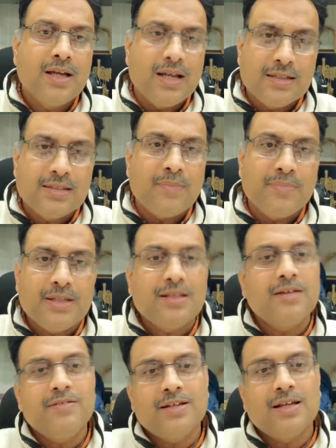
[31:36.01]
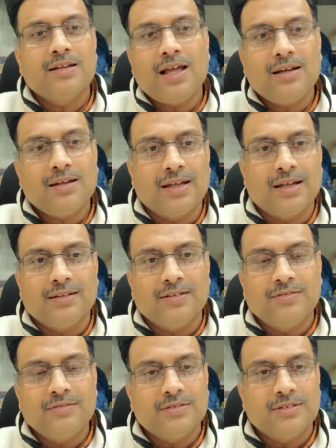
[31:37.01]
Is something that you can calculate.
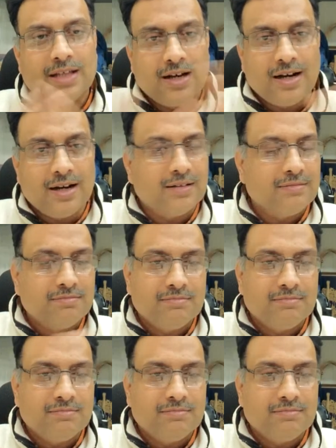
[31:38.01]
So there are,